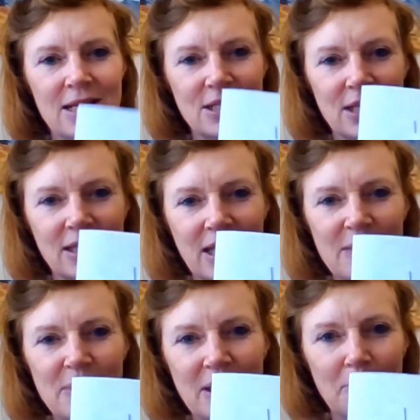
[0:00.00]
just to
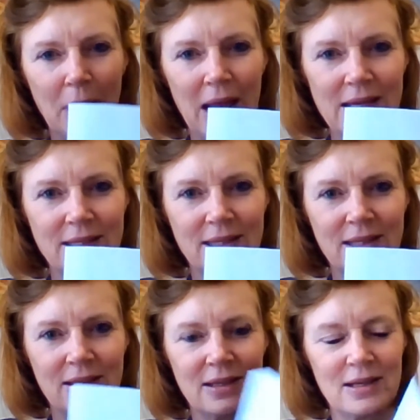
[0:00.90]
keep it in
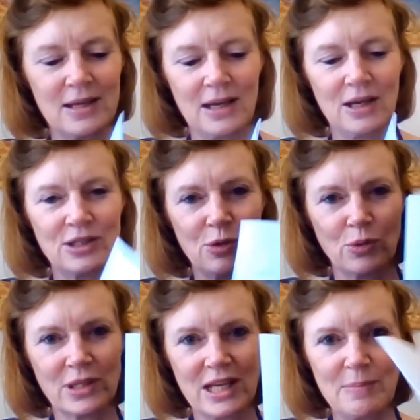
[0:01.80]
place because you
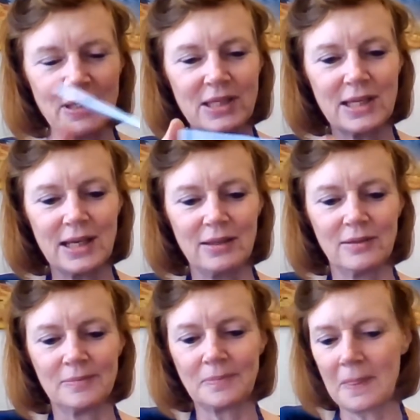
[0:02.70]
want to keep it still.